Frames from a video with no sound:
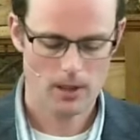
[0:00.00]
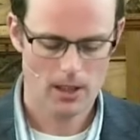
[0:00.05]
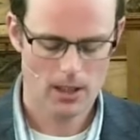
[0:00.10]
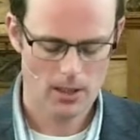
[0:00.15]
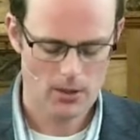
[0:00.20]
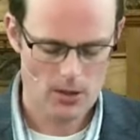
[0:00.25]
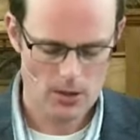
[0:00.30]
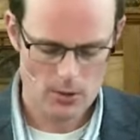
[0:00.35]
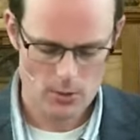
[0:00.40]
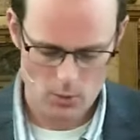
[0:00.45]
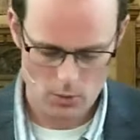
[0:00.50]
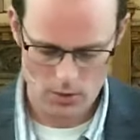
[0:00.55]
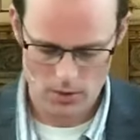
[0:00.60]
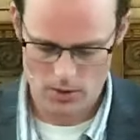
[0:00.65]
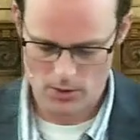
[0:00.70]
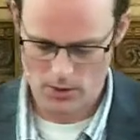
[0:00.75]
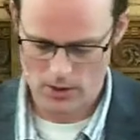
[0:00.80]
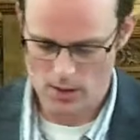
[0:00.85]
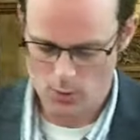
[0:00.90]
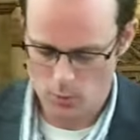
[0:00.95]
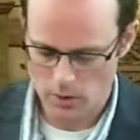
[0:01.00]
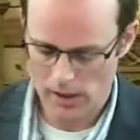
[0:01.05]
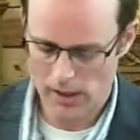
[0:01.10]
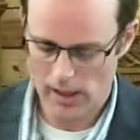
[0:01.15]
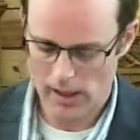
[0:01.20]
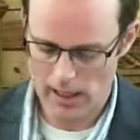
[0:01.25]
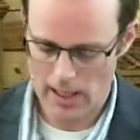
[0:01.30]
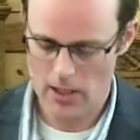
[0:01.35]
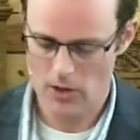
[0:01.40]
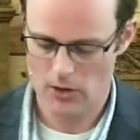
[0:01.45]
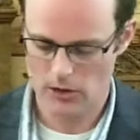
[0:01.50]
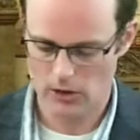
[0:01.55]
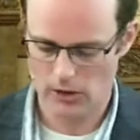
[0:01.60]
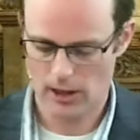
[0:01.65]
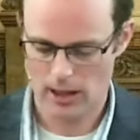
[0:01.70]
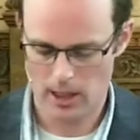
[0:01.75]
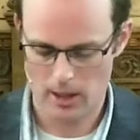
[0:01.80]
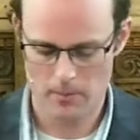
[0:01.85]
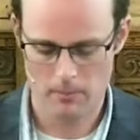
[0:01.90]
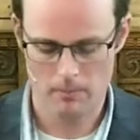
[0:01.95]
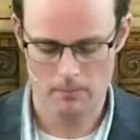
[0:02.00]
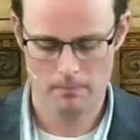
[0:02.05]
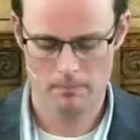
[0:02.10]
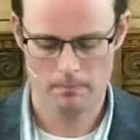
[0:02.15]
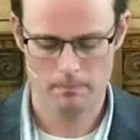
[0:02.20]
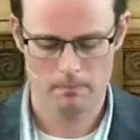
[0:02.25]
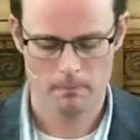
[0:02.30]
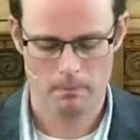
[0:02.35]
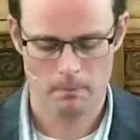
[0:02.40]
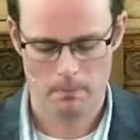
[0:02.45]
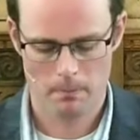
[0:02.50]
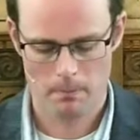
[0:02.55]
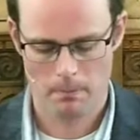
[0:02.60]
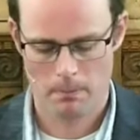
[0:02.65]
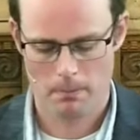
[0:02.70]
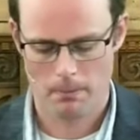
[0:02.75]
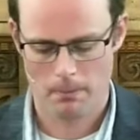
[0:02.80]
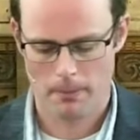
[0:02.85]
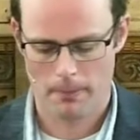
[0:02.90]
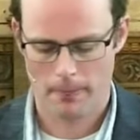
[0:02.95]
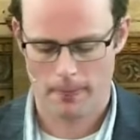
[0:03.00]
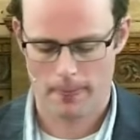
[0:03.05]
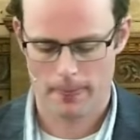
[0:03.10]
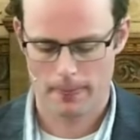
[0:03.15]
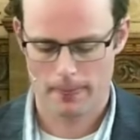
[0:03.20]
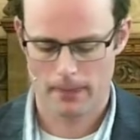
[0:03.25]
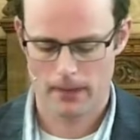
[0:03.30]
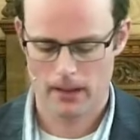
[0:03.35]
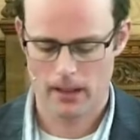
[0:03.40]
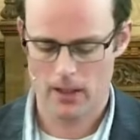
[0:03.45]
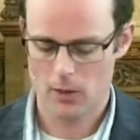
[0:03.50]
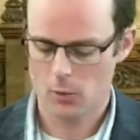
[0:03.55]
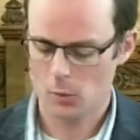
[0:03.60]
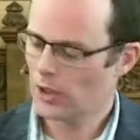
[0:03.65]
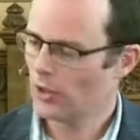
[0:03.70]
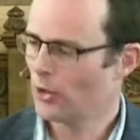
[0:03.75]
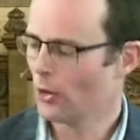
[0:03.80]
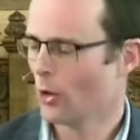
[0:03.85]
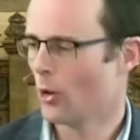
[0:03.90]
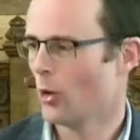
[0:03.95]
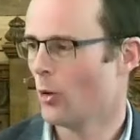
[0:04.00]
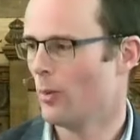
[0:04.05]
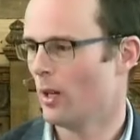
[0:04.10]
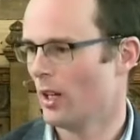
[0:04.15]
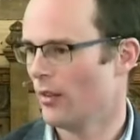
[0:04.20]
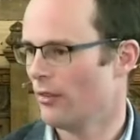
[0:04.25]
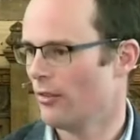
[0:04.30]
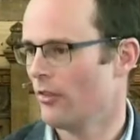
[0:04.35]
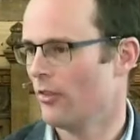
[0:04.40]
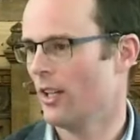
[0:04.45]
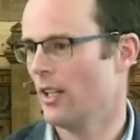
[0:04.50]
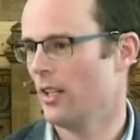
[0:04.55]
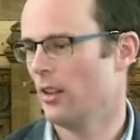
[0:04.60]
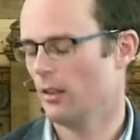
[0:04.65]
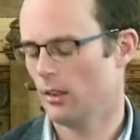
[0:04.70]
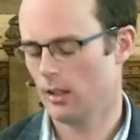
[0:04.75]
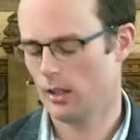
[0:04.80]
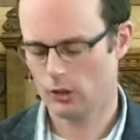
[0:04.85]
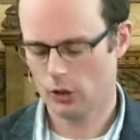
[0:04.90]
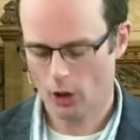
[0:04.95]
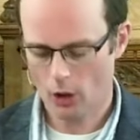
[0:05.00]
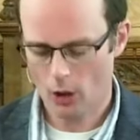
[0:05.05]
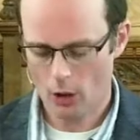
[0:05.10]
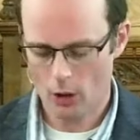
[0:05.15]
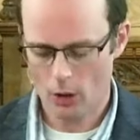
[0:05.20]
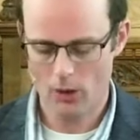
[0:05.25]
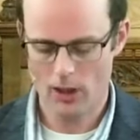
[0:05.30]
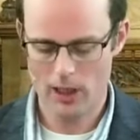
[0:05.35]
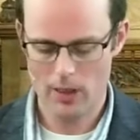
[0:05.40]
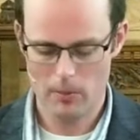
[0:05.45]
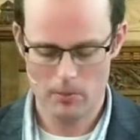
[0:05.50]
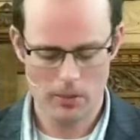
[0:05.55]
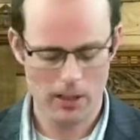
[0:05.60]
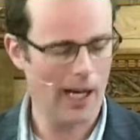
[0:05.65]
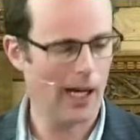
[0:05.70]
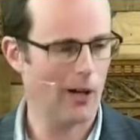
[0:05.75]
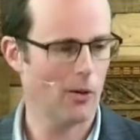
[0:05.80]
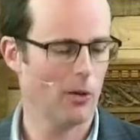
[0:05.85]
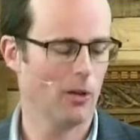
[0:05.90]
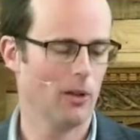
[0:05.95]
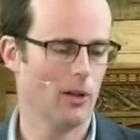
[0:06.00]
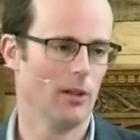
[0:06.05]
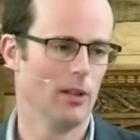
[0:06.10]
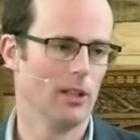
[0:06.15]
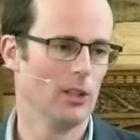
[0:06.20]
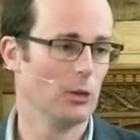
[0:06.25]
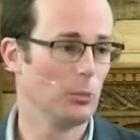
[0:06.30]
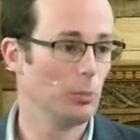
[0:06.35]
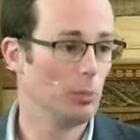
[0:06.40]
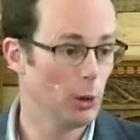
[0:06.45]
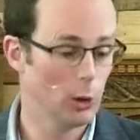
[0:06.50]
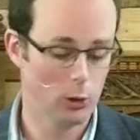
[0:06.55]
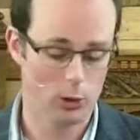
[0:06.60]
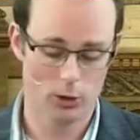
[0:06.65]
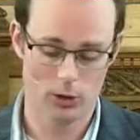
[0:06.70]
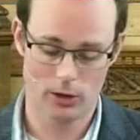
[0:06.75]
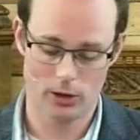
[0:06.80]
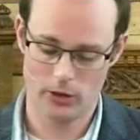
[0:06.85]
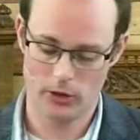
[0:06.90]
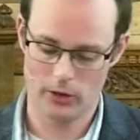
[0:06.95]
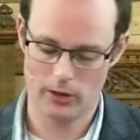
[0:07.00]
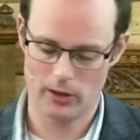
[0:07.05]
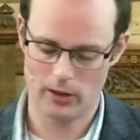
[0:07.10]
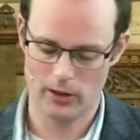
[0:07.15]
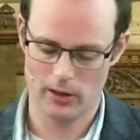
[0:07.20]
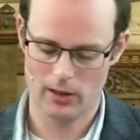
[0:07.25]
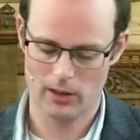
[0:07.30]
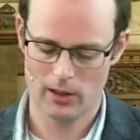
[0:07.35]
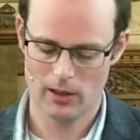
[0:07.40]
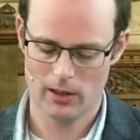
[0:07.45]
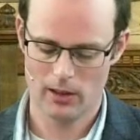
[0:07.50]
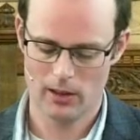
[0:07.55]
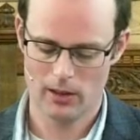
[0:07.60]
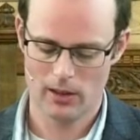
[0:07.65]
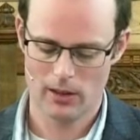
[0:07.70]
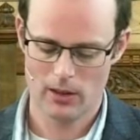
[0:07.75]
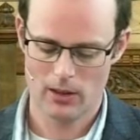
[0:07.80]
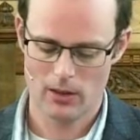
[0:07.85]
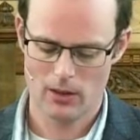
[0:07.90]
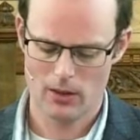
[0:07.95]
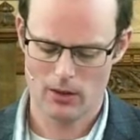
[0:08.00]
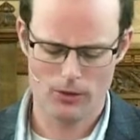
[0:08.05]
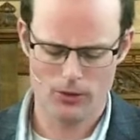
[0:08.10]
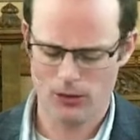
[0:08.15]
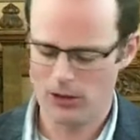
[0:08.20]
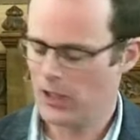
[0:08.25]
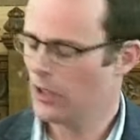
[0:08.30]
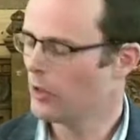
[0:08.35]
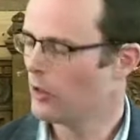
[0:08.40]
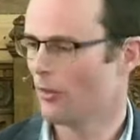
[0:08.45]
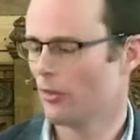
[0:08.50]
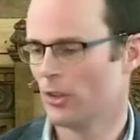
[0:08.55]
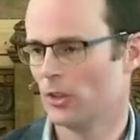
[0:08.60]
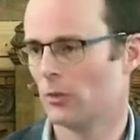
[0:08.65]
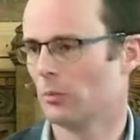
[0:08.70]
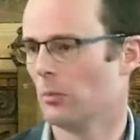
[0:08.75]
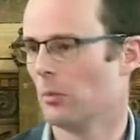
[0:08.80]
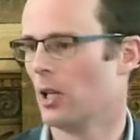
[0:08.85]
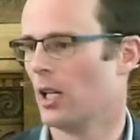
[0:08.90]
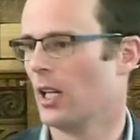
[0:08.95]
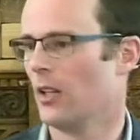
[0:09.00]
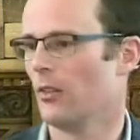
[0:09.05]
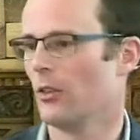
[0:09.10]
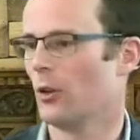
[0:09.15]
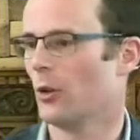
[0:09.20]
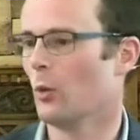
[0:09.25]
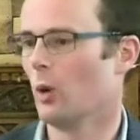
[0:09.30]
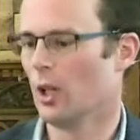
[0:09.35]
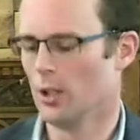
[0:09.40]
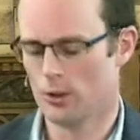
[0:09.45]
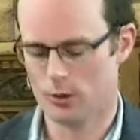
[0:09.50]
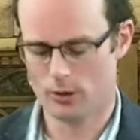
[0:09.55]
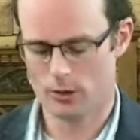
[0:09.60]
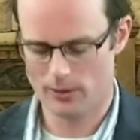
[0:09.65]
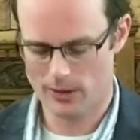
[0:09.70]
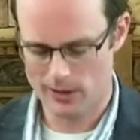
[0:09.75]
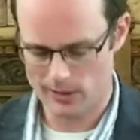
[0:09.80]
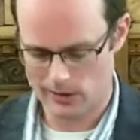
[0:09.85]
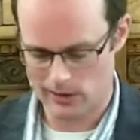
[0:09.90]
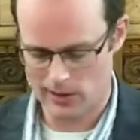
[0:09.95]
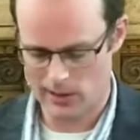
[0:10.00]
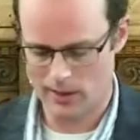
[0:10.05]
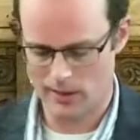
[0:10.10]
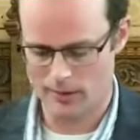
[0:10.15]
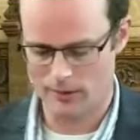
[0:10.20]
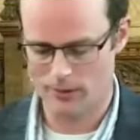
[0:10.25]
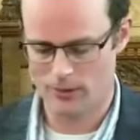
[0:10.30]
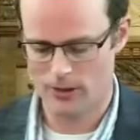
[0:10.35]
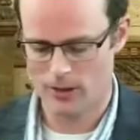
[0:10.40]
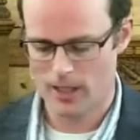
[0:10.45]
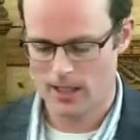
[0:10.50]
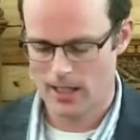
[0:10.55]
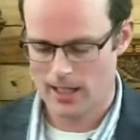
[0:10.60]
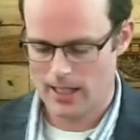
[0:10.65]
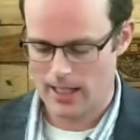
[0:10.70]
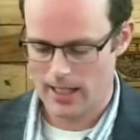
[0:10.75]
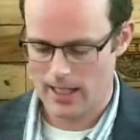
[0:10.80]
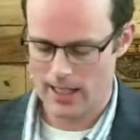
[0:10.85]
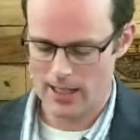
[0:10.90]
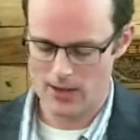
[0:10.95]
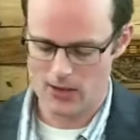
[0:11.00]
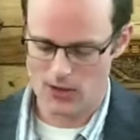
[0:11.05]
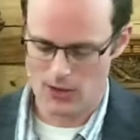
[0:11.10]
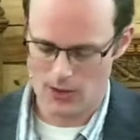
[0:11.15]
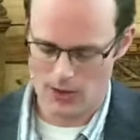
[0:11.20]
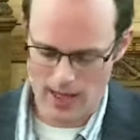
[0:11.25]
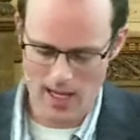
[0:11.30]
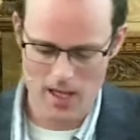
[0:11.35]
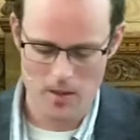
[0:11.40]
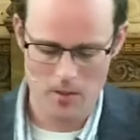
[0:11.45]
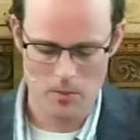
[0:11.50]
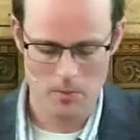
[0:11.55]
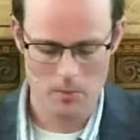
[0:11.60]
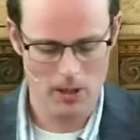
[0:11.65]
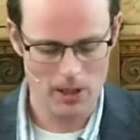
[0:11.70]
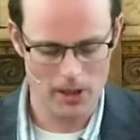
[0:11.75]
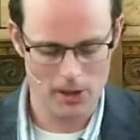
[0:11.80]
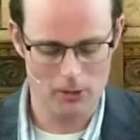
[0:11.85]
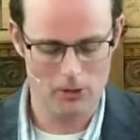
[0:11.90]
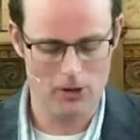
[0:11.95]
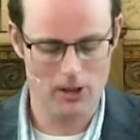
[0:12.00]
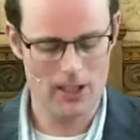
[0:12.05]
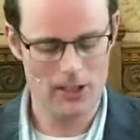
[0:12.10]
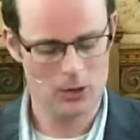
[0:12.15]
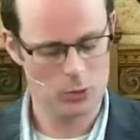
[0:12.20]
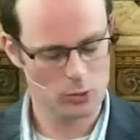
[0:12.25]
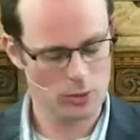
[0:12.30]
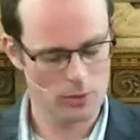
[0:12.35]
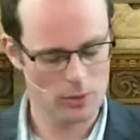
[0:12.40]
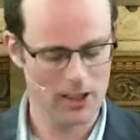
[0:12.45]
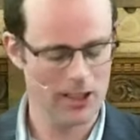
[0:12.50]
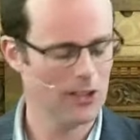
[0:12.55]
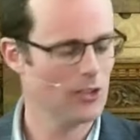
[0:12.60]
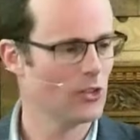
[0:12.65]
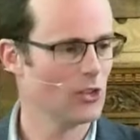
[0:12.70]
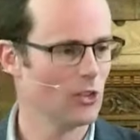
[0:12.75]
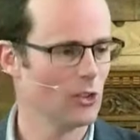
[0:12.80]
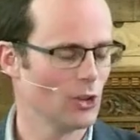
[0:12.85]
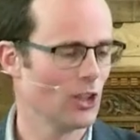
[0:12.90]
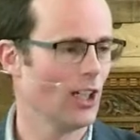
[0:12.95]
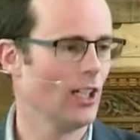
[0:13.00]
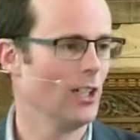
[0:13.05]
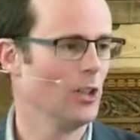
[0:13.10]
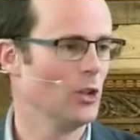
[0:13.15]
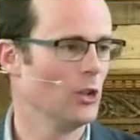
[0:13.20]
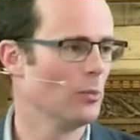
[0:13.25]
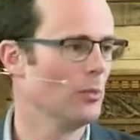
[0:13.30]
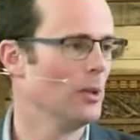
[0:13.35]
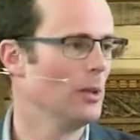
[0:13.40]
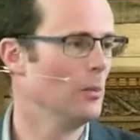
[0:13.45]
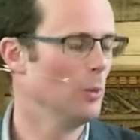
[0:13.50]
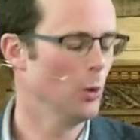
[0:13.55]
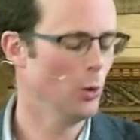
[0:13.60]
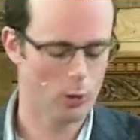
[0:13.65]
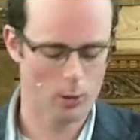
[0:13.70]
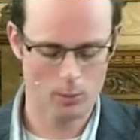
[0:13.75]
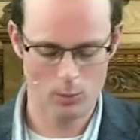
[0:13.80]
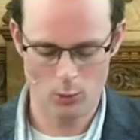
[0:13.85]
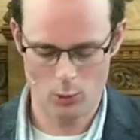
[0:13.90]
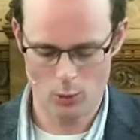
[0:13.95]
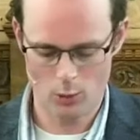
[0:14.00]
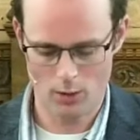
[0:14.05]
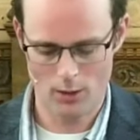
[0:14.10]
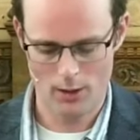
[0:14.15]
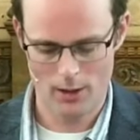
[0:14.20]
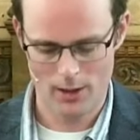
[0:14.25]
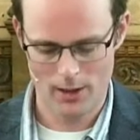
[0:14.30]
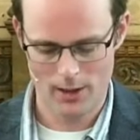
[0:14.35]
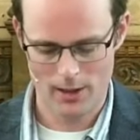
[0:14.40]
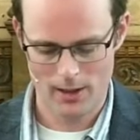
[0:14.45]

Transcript: And as it's, it's as we gaze at him, as we know by faith his holy power, his purity, the fear of his might, the wonder of his love, it's then by grace we begin to change and be more and more